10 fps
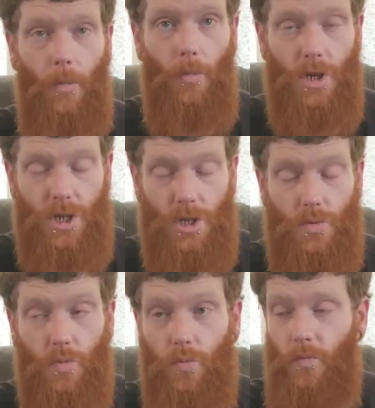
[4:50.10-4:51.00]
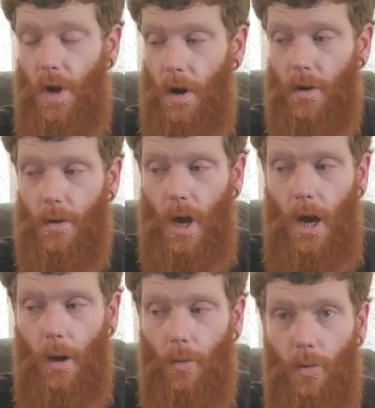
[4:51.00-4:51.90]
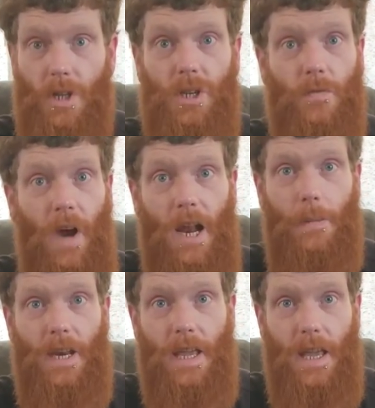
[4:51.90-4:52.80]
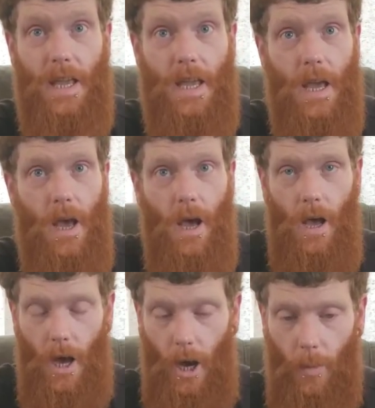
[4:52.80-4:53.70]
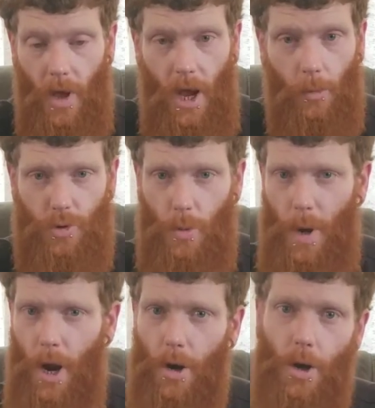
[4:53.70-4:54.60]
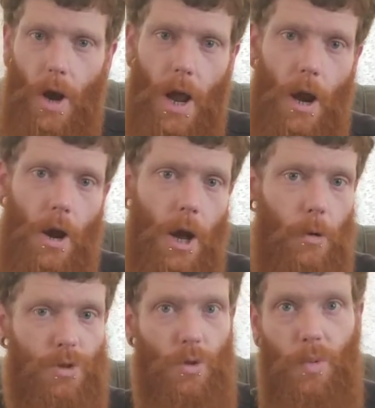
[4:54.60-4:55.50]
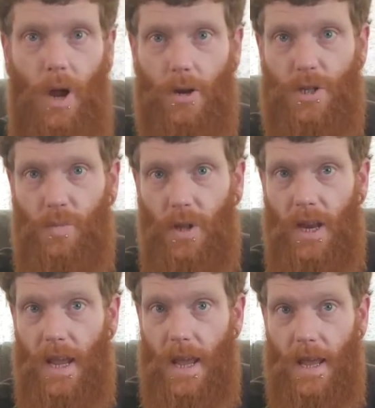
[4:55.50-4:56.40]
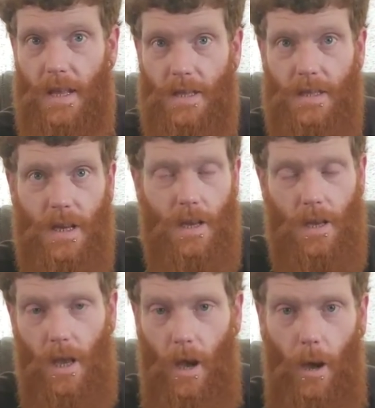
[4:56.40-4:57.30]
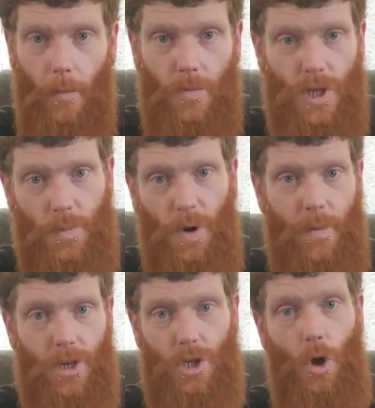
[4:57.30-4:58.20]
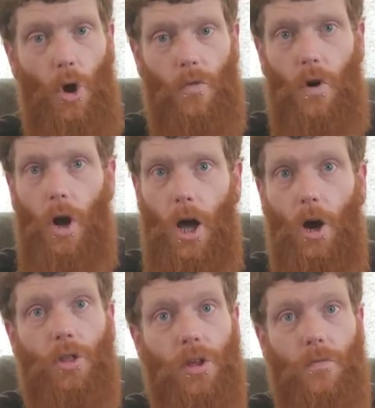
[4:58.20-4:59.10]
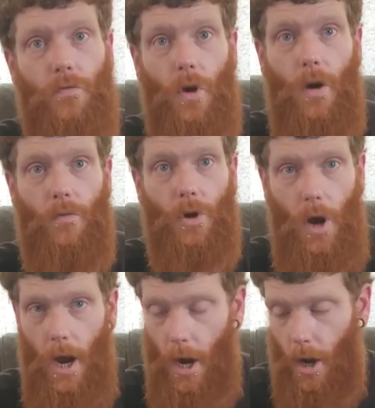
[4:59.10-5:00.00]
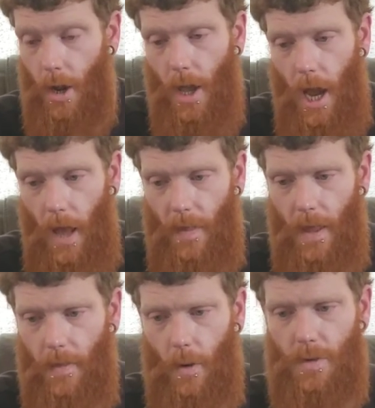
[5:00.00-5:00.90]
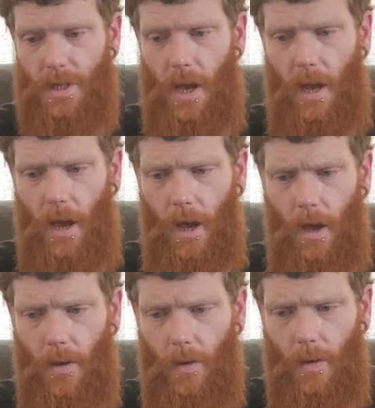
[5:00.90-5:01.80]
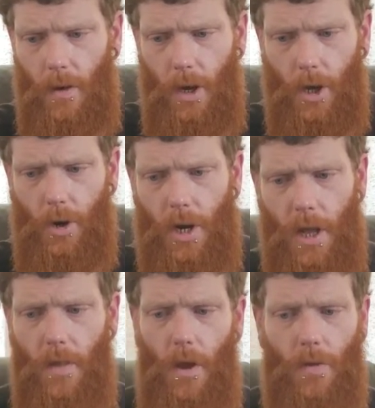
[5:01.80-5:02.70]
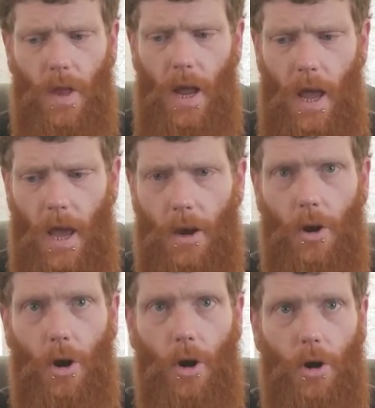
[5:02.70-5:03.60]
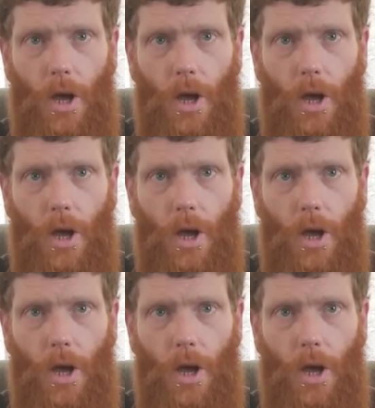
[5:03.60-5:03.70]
which is very rich in vitamin E. It helps repair your hair. It helps repair split ends. Just pretty much in the overall health of your hair. And then there was a an ingredient on there that I hadn't heard